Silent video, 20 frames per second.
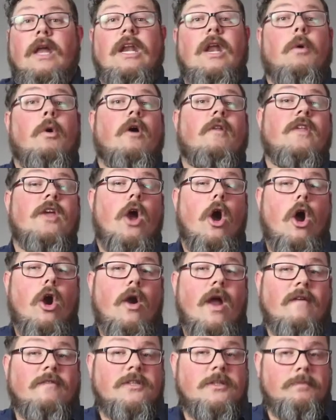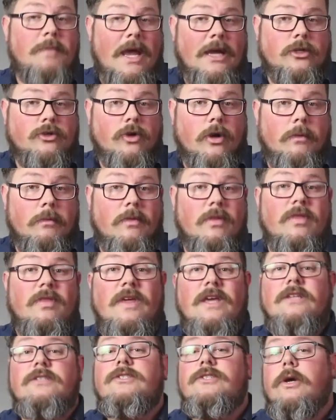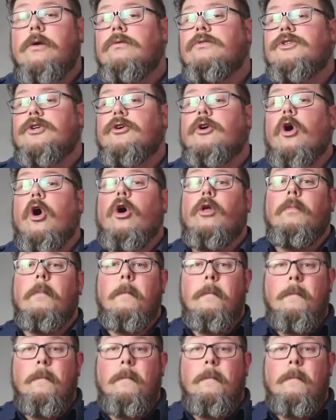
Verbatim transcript: Now, on the RF spectrum, these zones are called